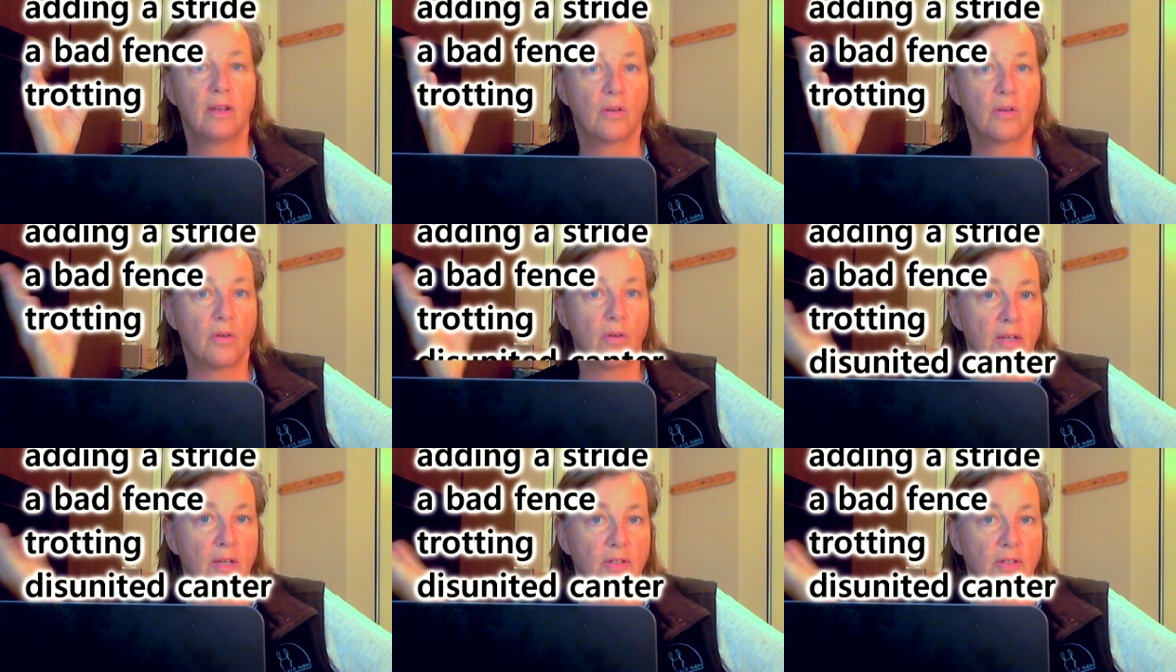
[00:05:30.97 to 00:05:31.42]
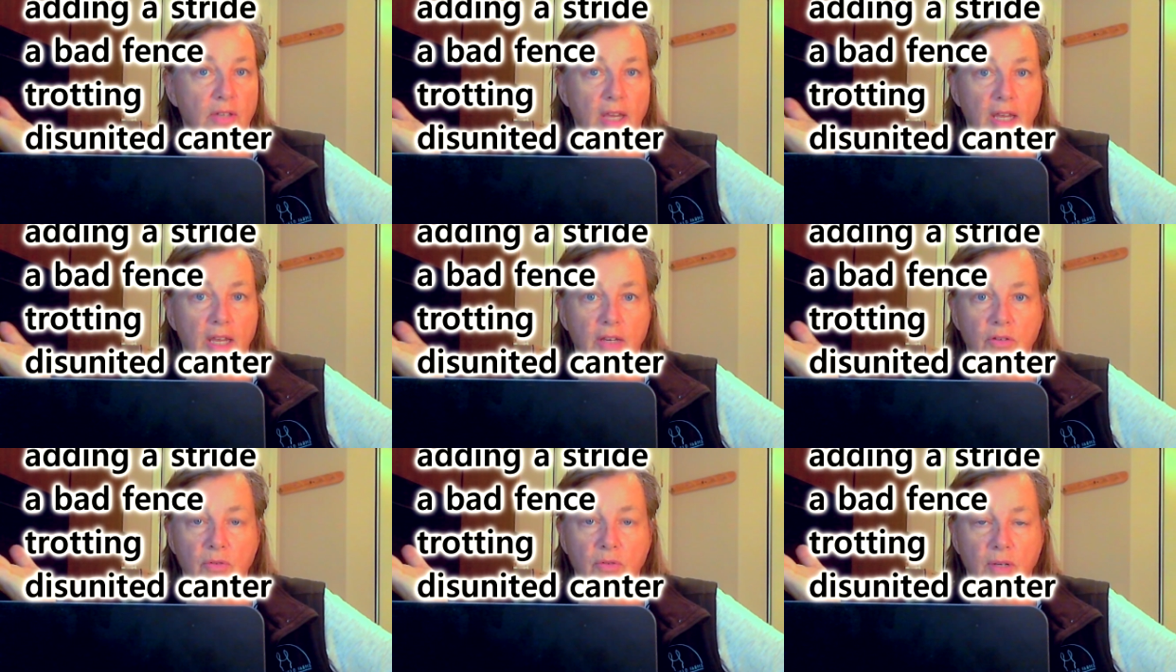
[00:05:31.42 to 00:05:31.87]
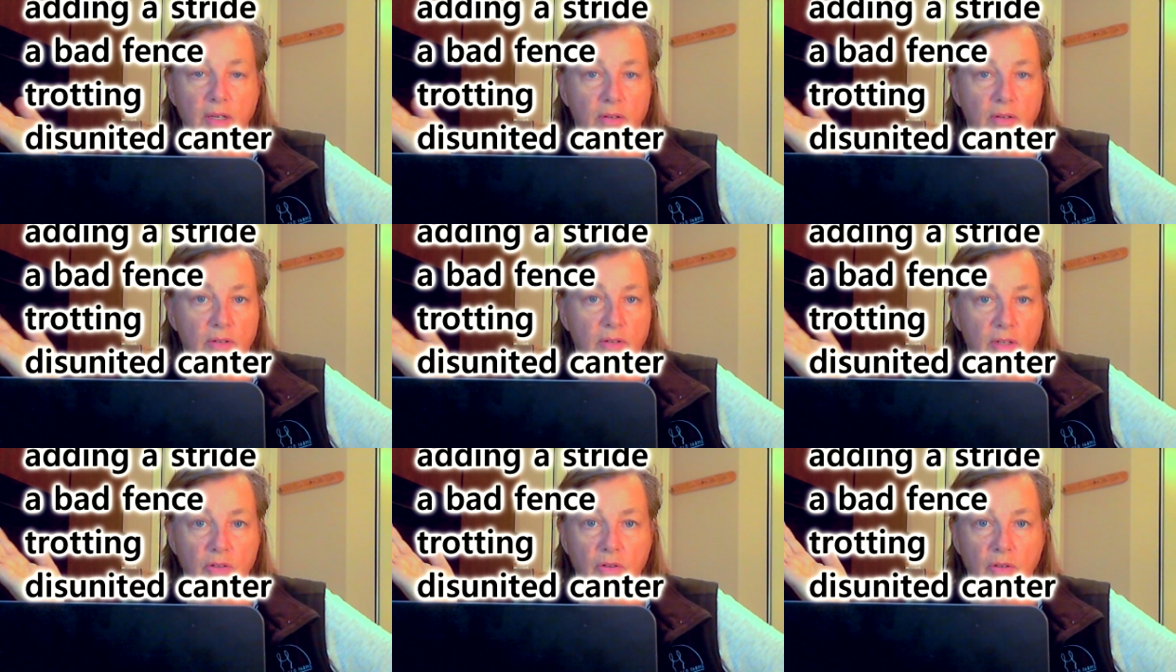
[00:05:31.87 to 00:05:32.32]
cross cantering or
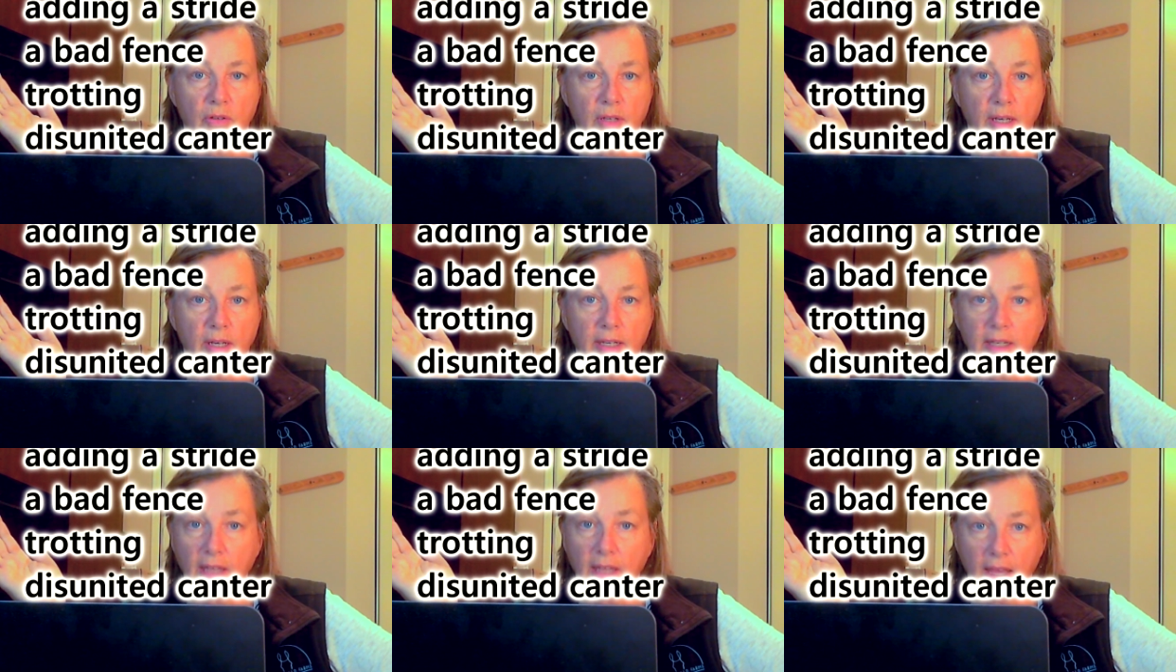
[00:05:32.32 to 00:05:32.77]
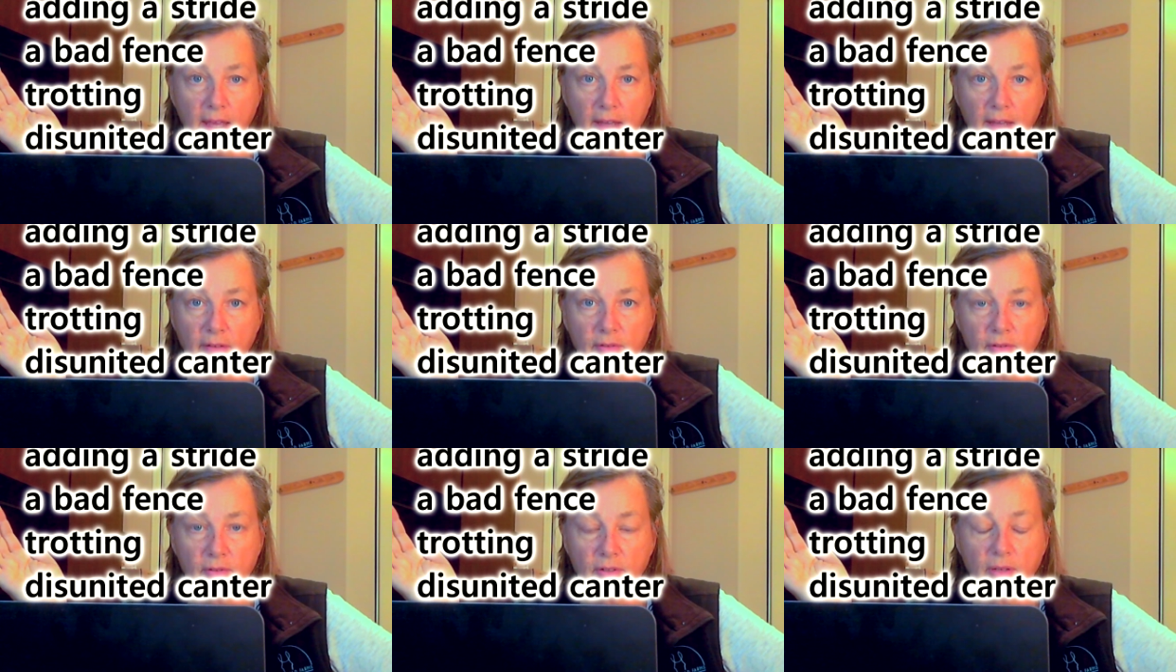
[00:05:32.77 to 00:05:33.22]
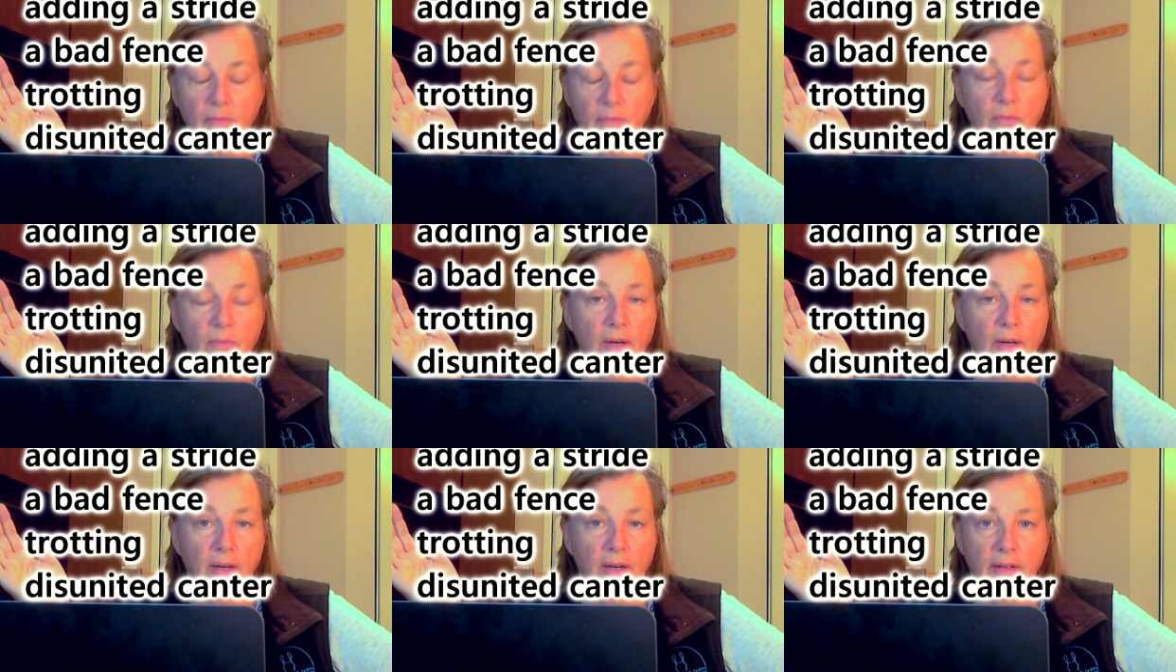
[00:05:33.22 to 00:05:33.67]
disunited canter
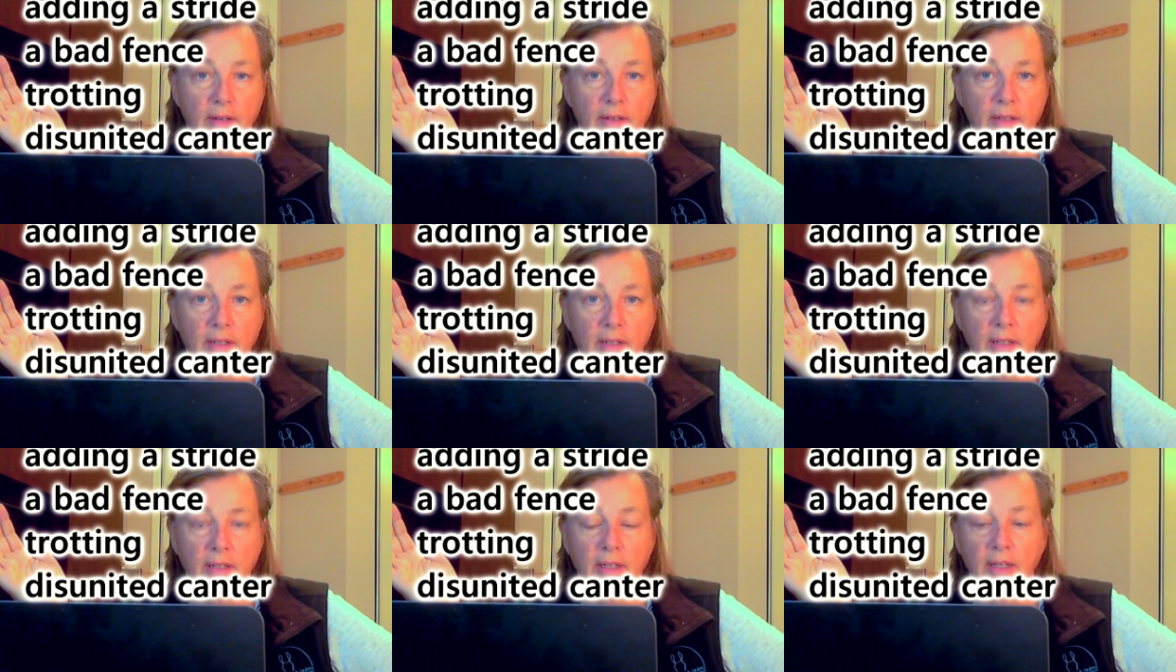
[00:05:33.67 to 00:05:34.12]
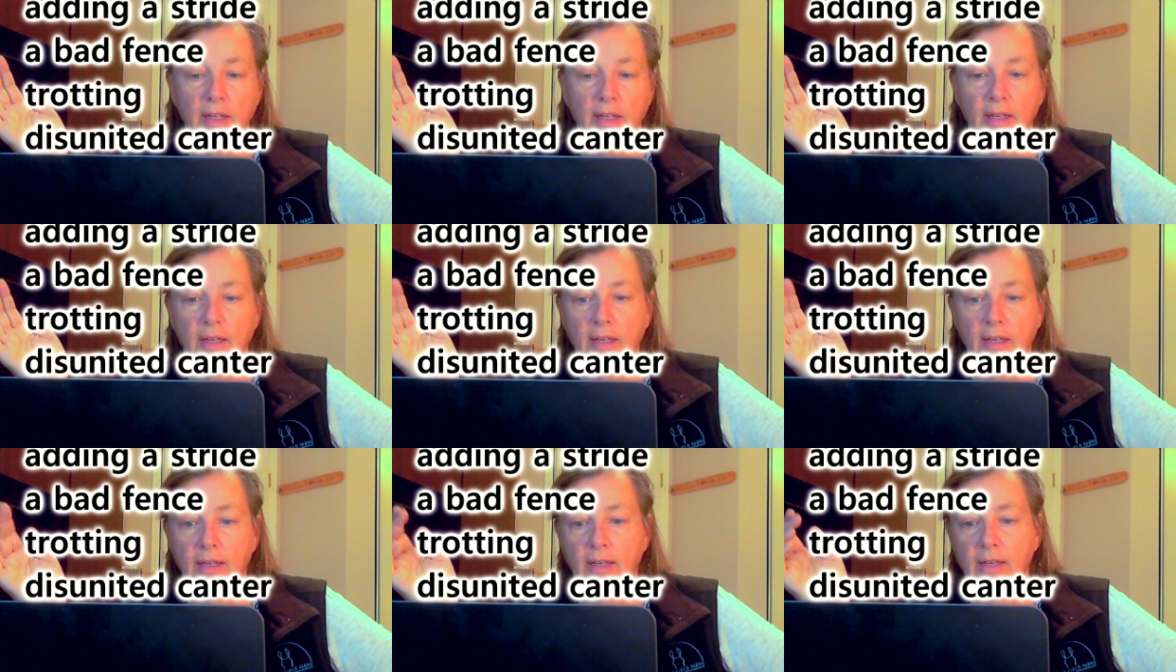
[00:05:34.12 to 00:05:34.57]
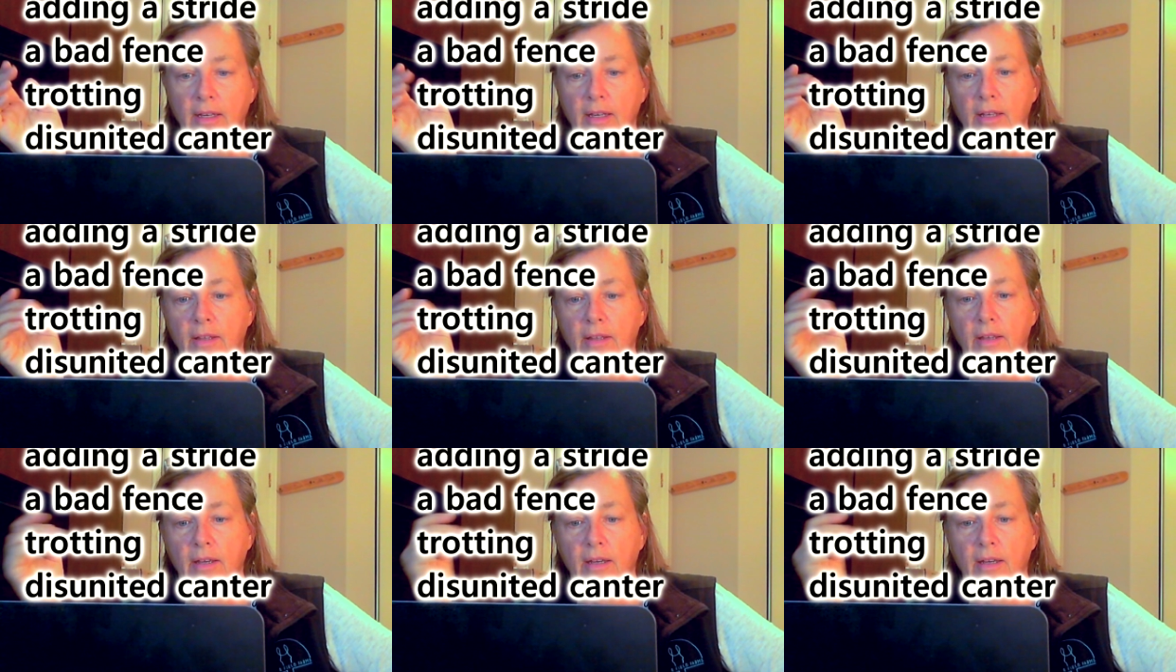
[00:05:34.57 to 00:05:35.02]
somewhere,
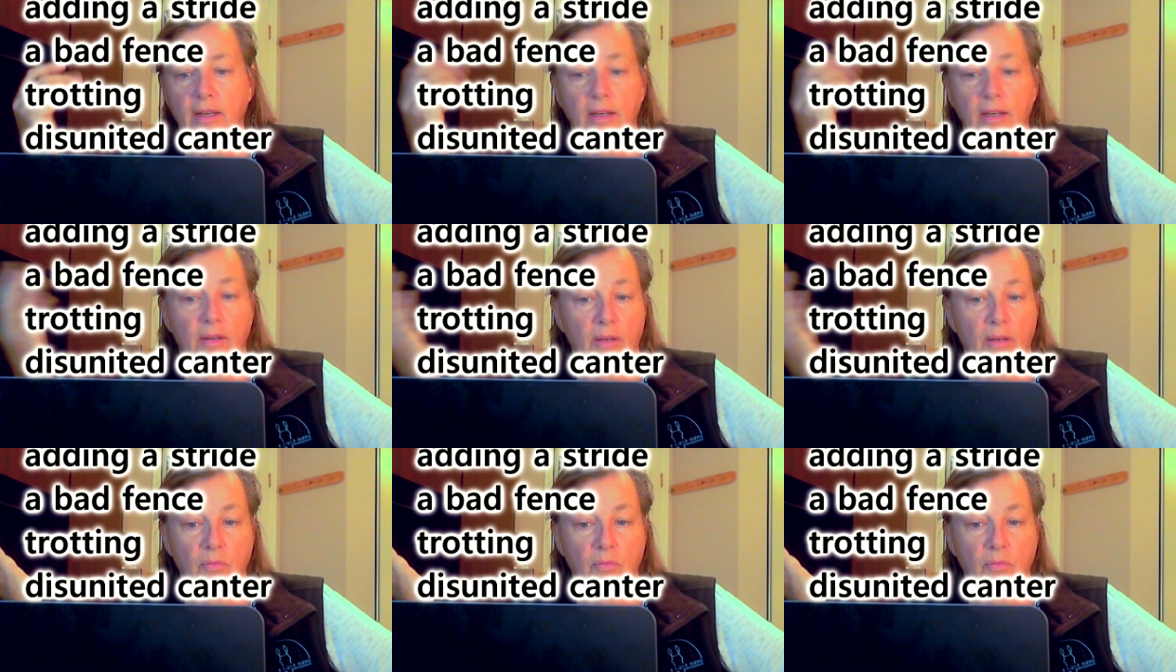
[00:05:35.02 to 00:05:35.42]
uh, a